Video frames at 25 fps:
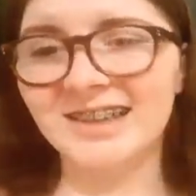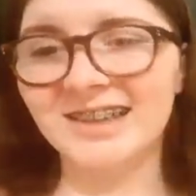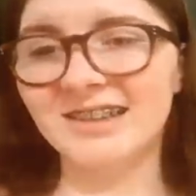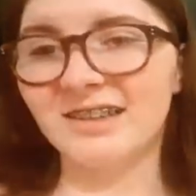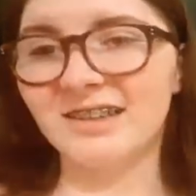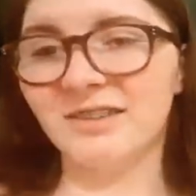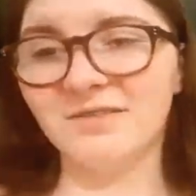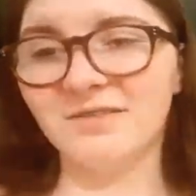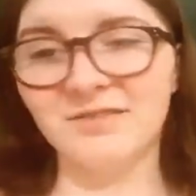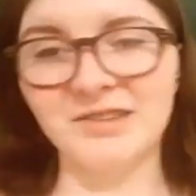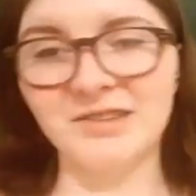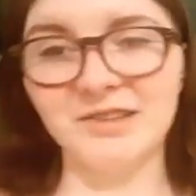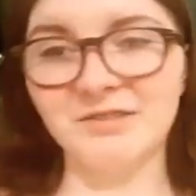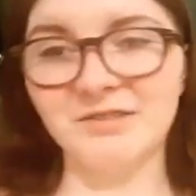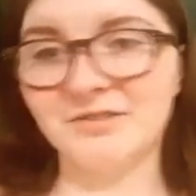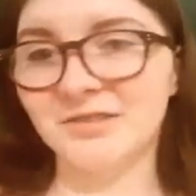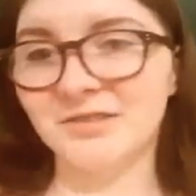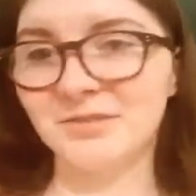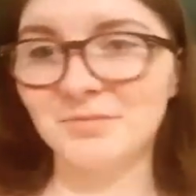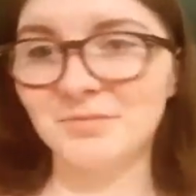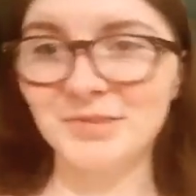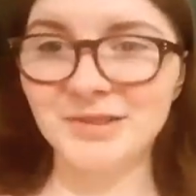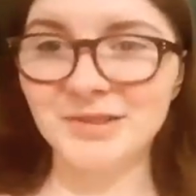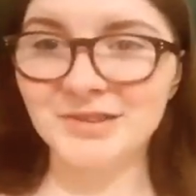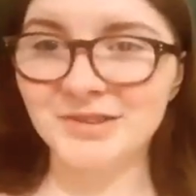love Leo so
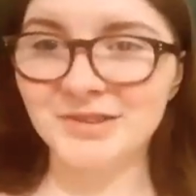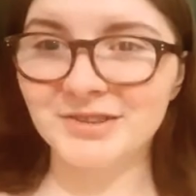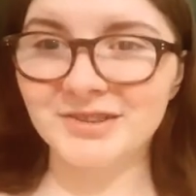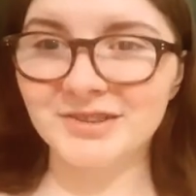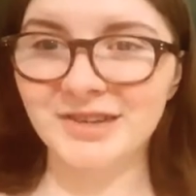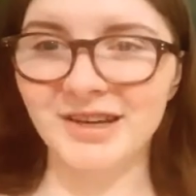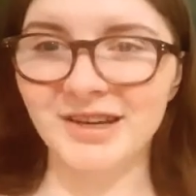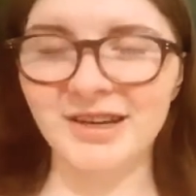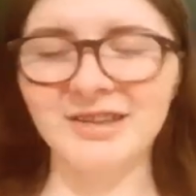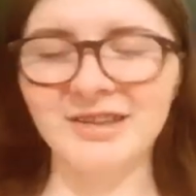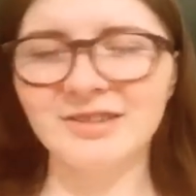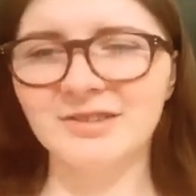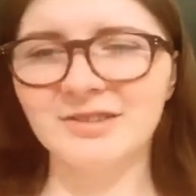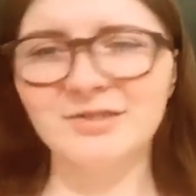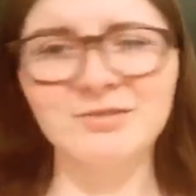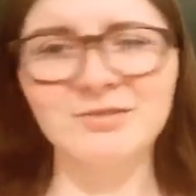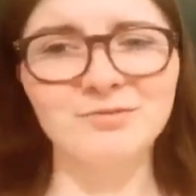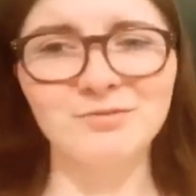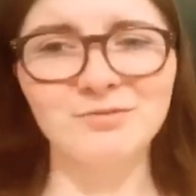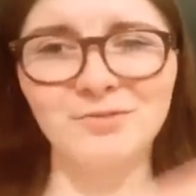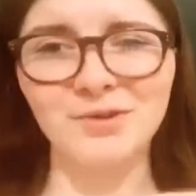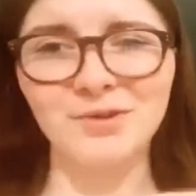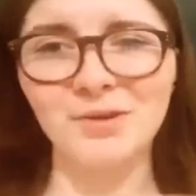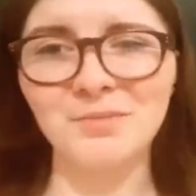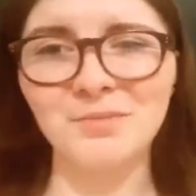much. He's
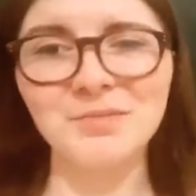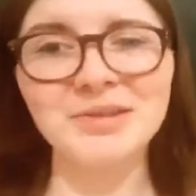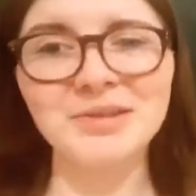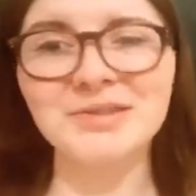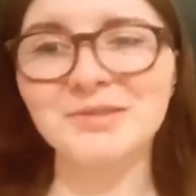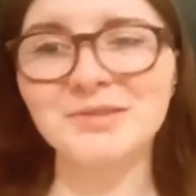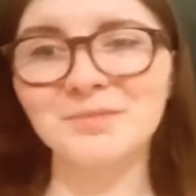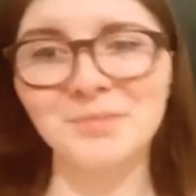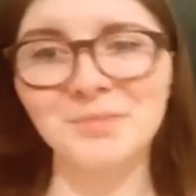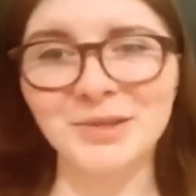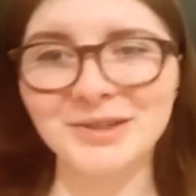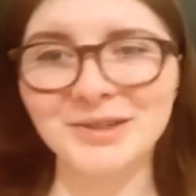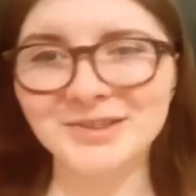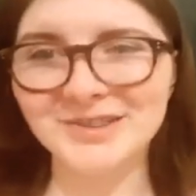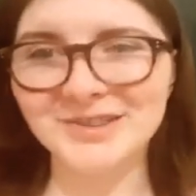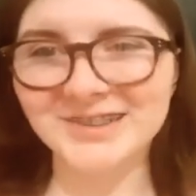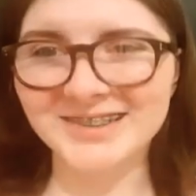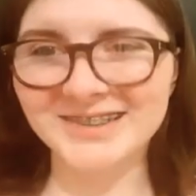grown on me so much.